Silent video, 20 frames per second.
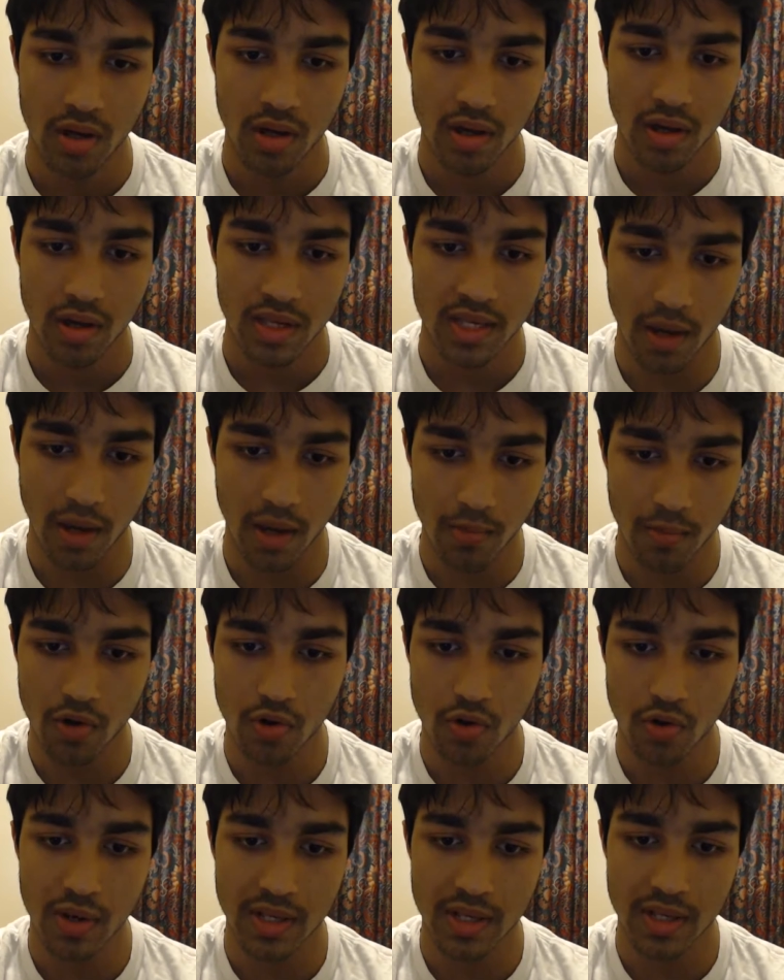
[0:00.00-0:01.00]
someone who
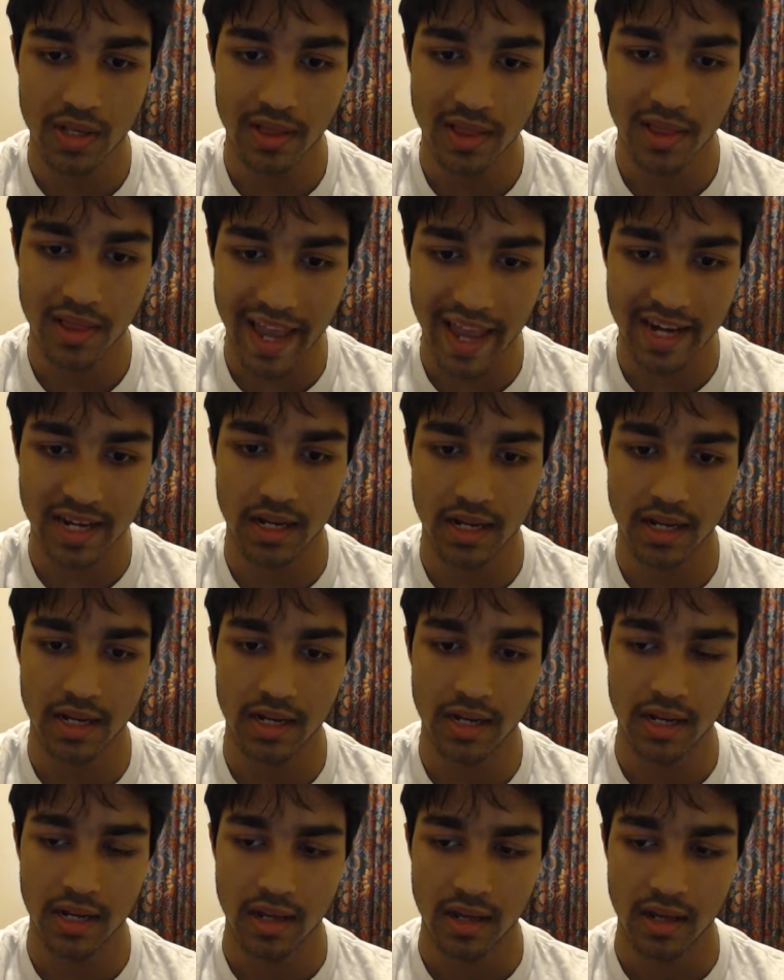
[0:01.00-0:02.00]
was elected
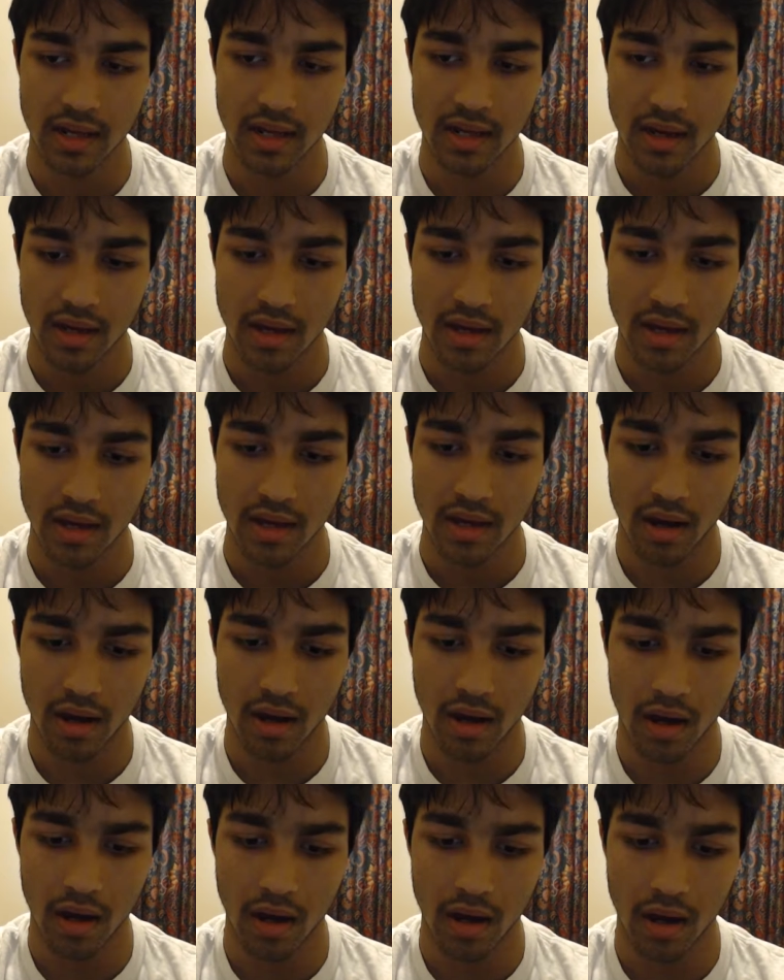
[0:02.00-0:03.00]

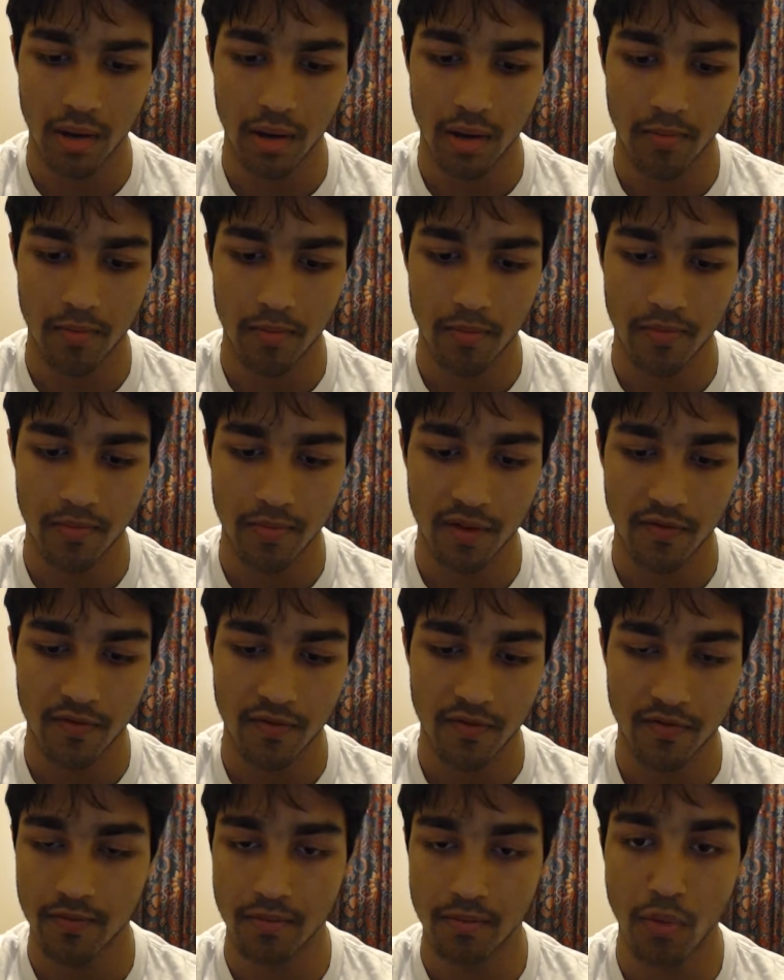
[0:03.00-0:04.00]
uh,
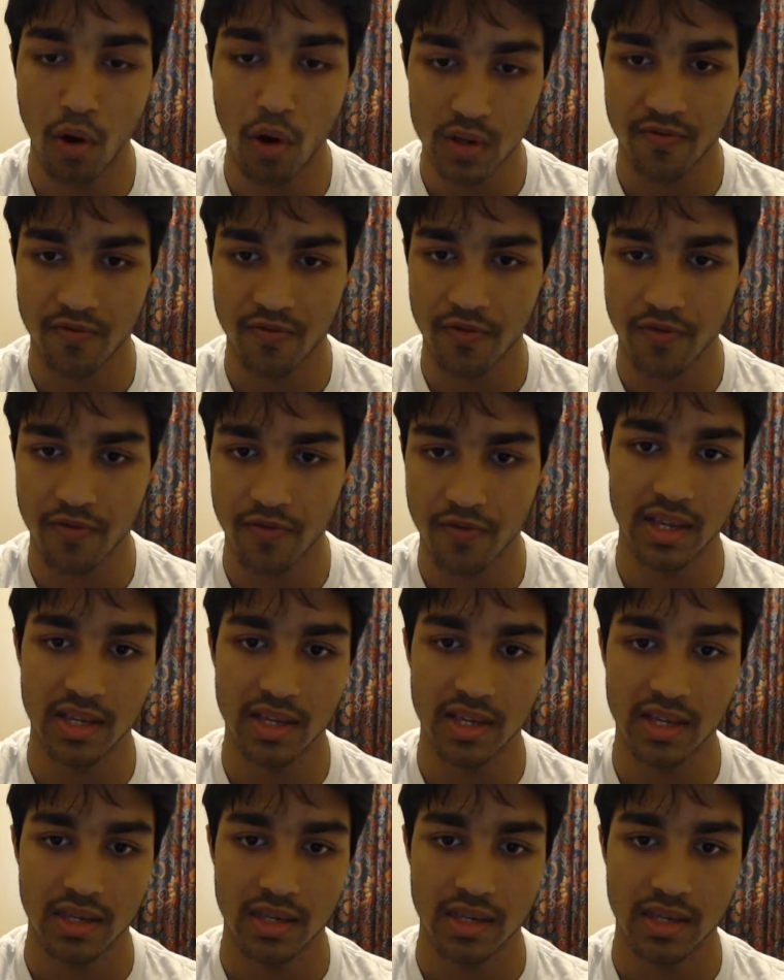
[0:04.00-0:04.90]
most friendliest,